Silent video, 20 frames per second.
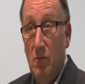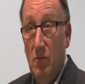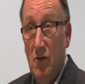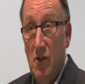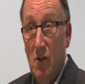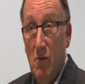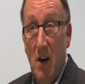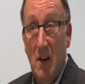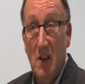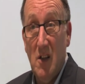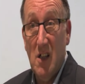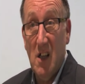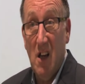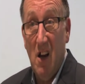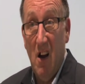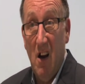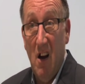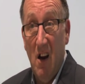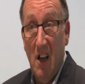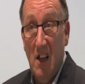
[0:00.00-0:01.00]
directors
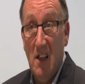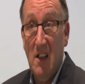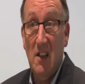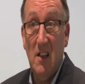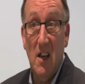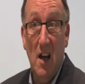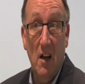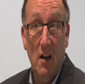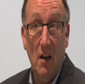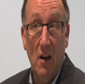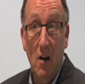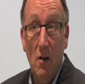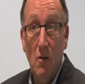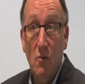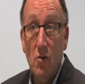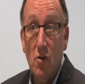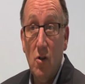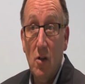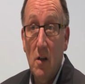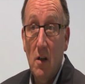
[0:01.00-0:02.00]
like Ken
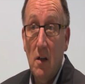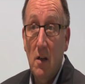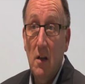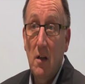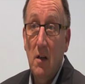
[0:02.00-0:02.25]
Loach,